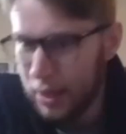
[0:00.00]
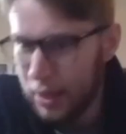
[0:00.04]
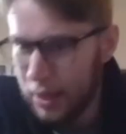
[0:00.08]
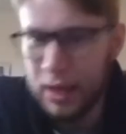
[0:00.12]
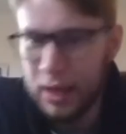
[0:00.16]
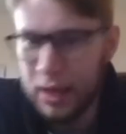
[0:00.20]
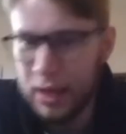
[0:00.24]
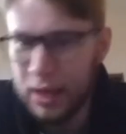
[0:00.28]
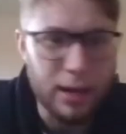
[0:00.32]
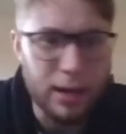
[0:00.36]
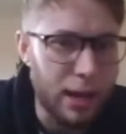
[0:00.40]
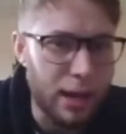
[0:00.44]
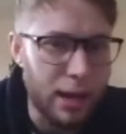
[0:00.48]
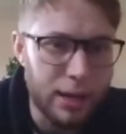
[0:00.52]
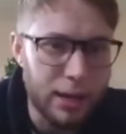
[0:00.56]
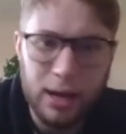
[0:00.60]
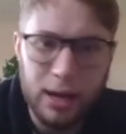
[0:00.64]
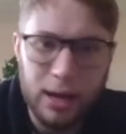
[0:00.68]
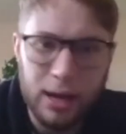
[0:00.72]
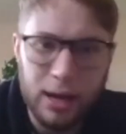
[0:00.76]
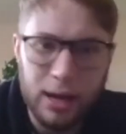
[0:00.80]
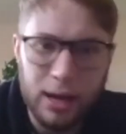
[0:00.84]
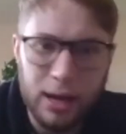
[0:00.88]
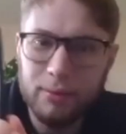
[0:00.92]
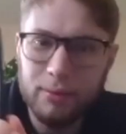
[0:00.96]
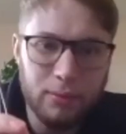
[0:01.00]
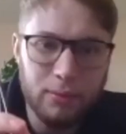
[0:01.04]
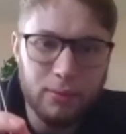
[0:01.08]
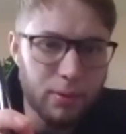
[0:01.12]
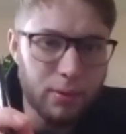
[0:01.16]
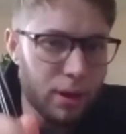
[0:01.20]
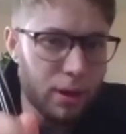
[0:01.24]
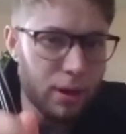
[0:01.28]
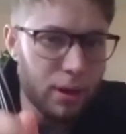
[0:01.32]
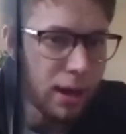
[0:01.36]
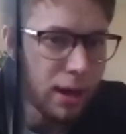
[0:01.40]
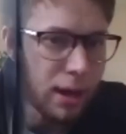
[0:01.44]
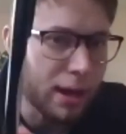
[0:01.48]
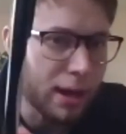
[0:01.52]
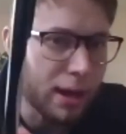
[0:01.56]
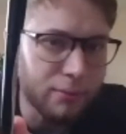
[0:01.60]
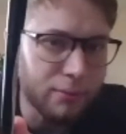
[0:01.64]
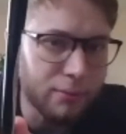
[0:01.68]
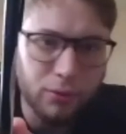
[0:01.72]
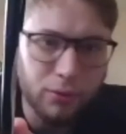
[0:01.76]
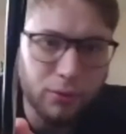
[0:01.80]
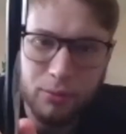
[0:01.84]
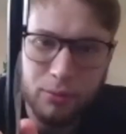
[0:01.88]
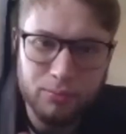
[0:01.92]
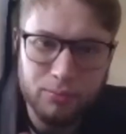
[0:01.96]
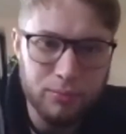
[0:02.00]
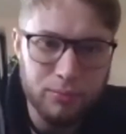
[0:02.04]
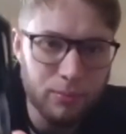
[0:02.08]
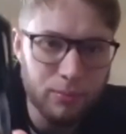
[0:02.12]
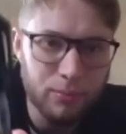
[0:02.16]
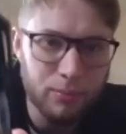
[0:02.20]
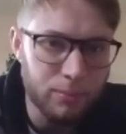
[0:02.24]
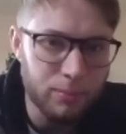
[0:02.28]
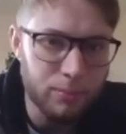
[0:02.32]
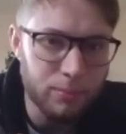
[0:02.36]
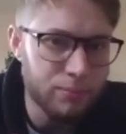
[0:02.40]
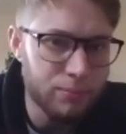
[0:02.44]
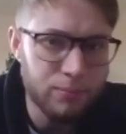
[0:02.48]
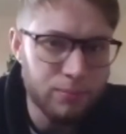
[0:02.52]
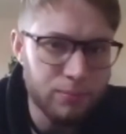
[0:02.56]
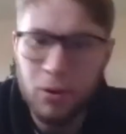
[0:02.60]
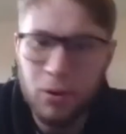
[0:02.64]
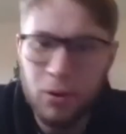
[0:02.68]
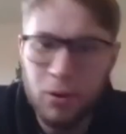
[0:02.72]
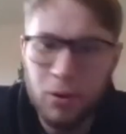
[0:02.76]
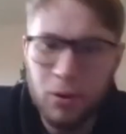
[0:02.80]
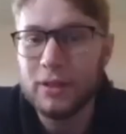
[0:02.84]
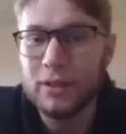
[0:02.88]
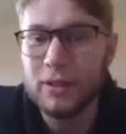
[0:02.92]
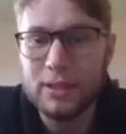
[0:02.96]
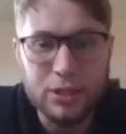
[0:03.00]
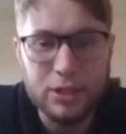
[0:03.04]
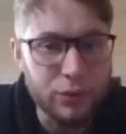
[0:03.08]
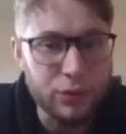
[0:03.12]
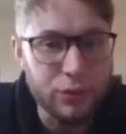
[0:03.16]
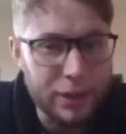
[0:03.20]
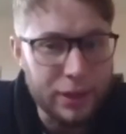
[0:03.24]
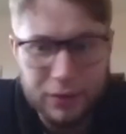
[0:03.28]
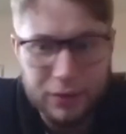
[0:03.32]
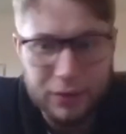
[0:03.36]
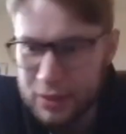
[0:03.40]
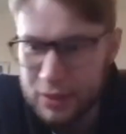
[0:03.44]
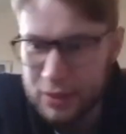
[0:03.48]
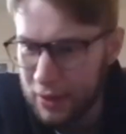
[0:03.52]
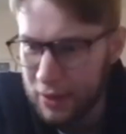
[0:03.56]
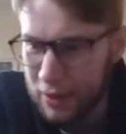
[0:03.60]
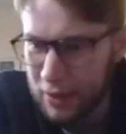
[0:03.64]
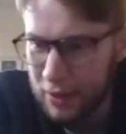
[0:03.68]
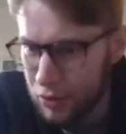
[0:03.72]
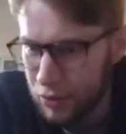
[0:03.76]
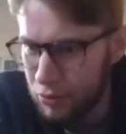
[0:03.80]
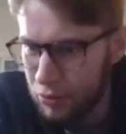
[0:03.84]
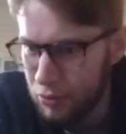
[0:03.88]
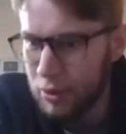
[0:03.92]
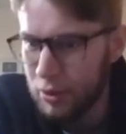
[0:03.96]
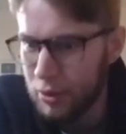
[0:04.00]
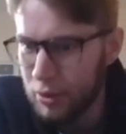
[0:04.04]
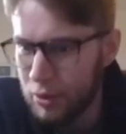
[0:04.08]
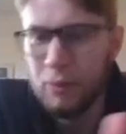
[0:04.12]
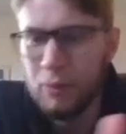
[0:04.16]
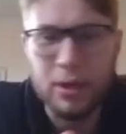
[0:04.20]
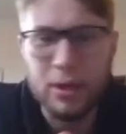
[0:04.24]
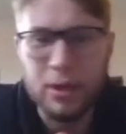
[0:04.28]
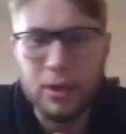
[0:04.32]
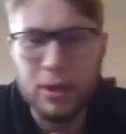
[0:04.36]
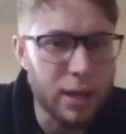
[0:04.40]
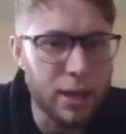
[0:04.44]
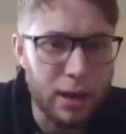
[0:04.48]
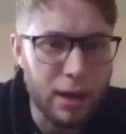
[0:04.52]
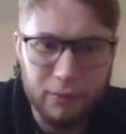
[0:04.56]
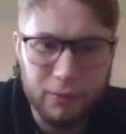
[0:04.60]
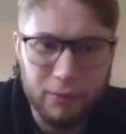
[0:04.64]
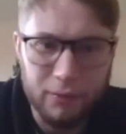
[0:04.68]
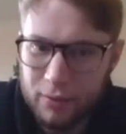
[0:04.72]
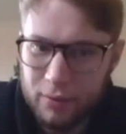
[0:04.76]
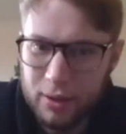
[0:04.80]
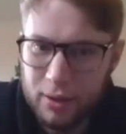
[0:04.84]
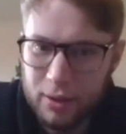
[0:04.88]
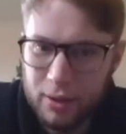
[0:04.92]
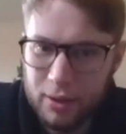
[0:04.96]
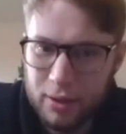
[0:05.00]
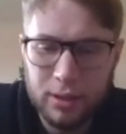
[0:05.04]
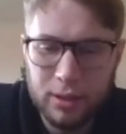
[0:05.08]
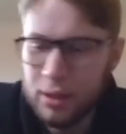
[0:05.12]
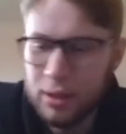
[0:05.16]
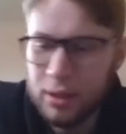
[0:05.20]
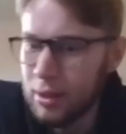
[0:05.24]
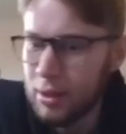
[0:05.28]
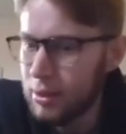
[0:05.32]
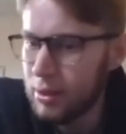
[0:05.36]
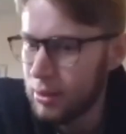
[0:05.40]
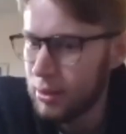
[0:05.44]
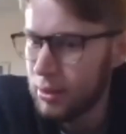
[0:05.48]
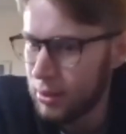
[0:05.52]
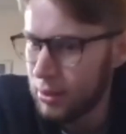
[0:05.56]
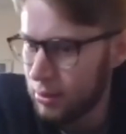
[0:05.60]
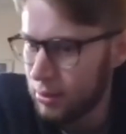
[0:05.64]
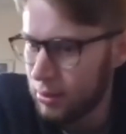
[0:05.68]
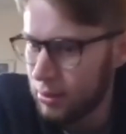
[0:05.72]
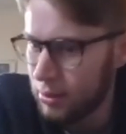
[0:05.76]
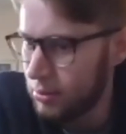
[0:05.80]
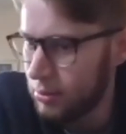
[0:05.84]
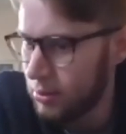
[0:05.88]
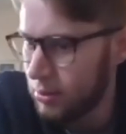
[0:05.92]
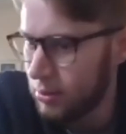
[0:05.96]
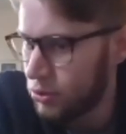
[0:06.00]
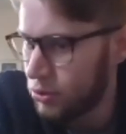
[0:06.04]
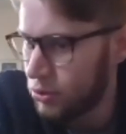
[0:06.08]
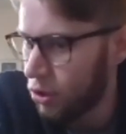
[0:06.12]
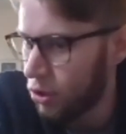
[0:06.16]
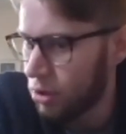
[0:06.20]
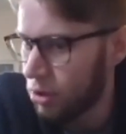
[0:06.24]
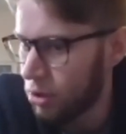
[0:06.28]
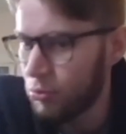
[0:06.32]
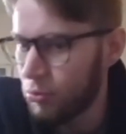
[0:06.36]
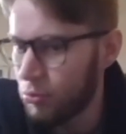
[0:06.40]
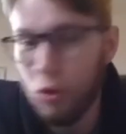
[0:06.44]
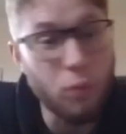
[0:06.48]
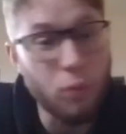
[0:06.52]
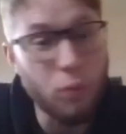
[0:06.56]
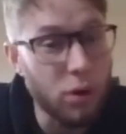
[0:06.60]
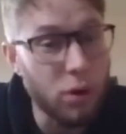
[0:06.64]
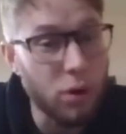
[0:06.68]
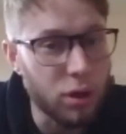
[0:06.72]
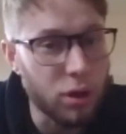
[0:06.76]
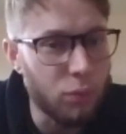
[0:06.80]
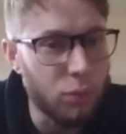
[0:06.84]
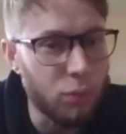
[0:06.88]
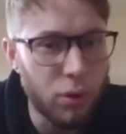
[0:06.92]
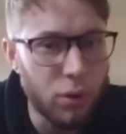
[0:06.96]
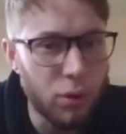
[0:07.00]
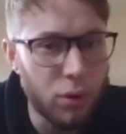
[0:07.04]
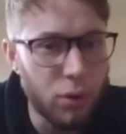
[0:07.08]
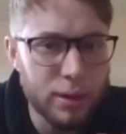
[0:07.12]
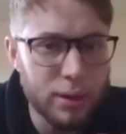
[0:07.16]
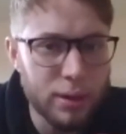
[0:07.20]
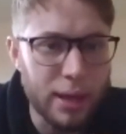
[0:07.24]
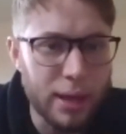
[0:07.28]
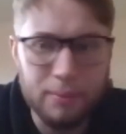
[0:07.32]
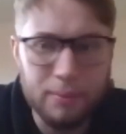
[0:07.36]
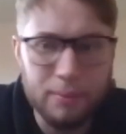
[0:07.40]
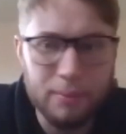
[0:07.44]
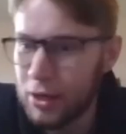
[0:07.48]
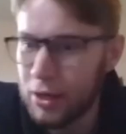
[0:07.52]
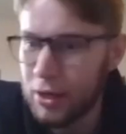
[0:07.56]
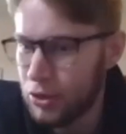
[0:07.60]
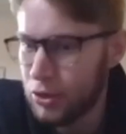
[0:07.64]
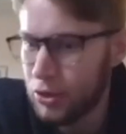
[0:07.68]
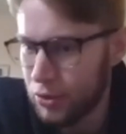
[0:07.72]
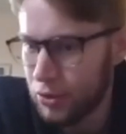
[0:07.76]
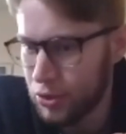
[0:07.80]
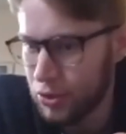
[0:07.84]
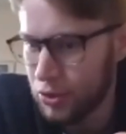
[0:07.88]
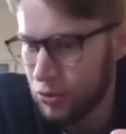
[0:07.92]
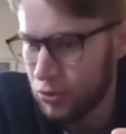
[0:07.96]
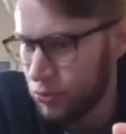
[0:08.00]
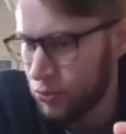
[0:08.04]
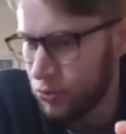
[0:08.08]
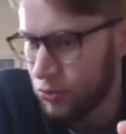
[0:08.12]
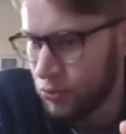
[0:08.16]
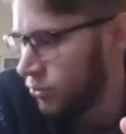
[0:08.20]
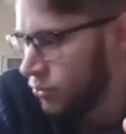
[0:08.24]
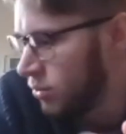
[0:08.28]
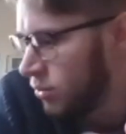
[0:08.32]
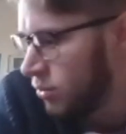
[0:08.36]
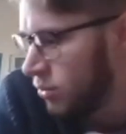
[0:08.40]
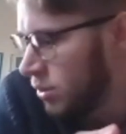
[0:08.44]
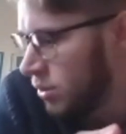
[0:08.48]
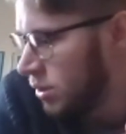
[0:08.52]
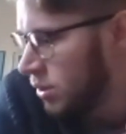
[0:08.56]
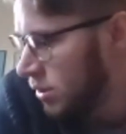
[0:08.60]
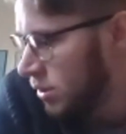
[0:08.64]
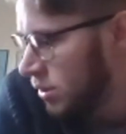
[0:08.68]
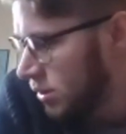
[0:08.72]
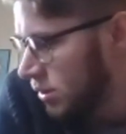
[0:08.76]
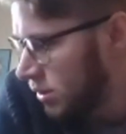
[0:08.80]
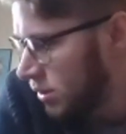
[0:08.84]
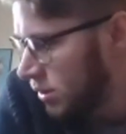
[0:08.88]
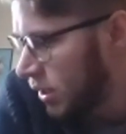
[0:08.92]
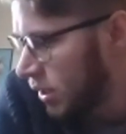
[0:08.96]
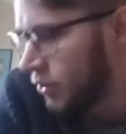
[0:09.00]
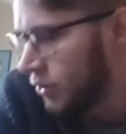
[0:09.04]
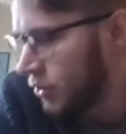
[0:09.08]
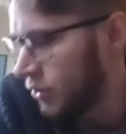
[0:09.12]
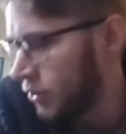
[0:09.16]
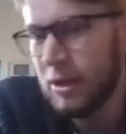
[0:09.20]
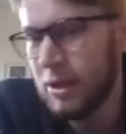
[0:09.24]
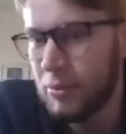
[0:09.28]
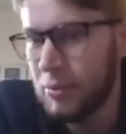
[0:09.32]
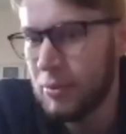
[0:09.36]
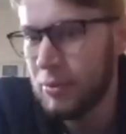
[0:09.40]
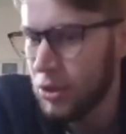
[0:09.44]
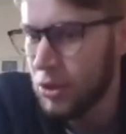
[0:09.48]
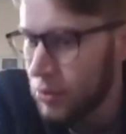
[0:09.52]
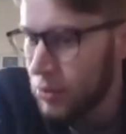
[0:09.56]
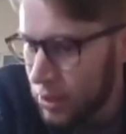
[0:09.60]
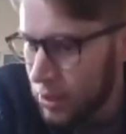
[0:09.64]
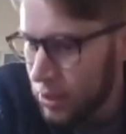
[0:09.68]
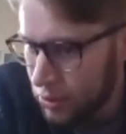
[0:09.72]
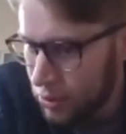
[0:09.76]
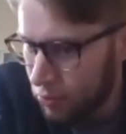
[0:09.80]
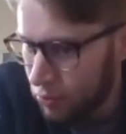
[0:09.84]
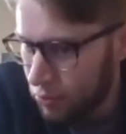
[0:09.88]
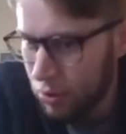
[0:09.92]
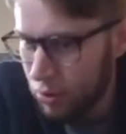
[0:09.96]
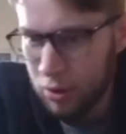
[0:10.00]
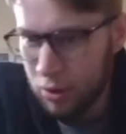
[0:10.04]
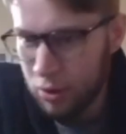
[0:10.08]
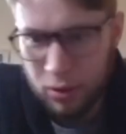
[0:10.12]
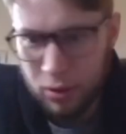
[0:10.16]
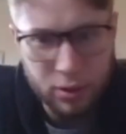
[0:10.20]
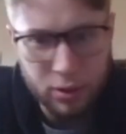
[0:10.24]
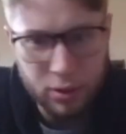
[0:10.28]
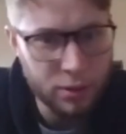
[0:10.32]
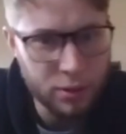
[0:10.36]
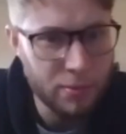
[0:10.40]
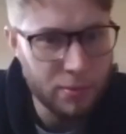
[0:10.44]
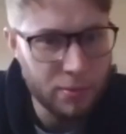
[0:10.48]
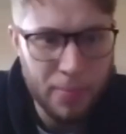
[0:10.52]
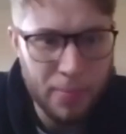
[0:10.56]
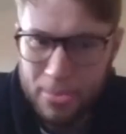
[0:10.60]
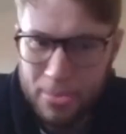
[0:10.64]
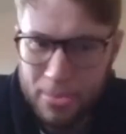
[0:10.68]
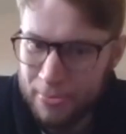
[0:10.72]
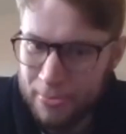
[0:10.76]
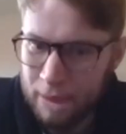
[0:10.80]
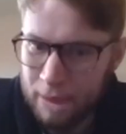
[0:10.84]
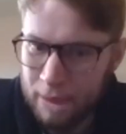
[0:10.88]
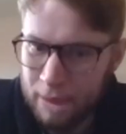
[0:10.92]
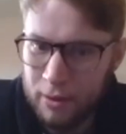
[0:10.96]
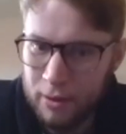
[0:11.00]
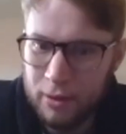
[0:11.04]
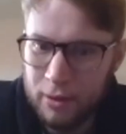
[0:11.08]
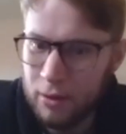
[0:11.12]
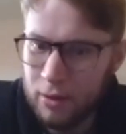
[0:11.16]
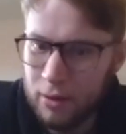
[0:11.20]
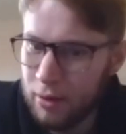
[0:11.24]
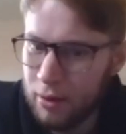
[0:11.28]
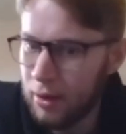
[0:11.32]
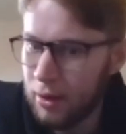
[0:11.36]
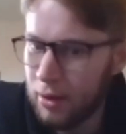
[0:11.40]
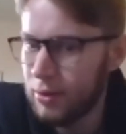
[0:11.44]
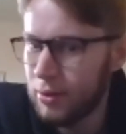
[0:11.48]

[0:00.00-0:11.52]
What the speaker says: And Ayana, I will hopefully see you later this afternoon, and we can kind of talk more one-on-one and make sure you understand what you need to work on. Right.